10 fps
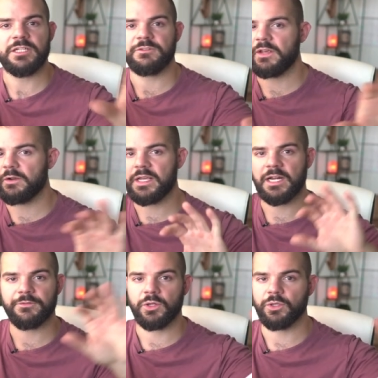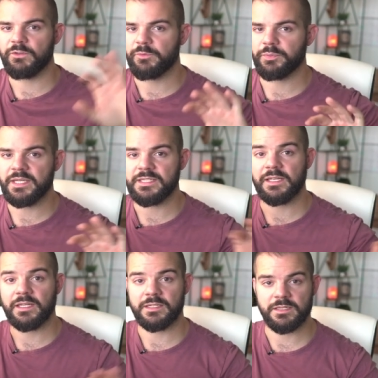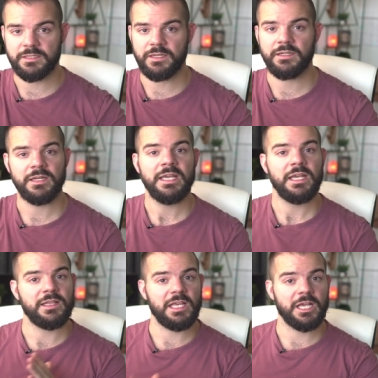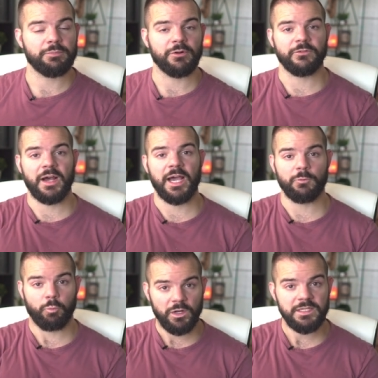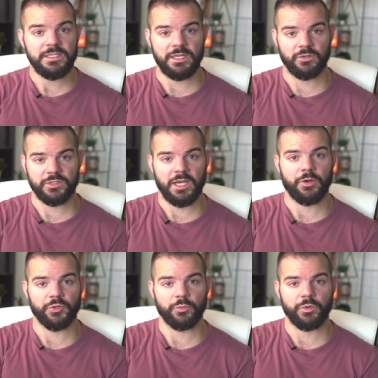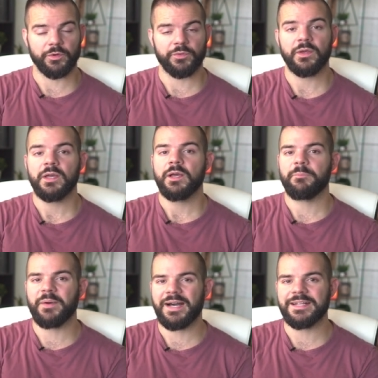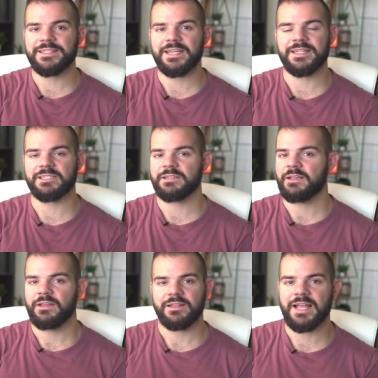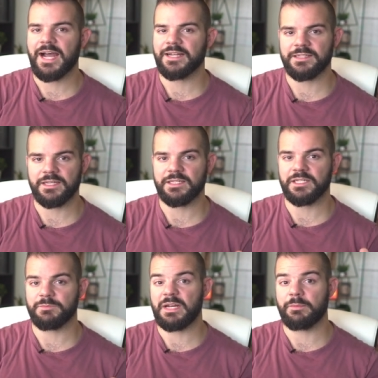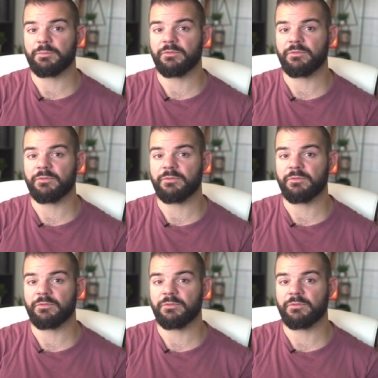It's very kind of all over the place and inconsistent, and they can provide one sales calendar worth, but it's not as easy as being able to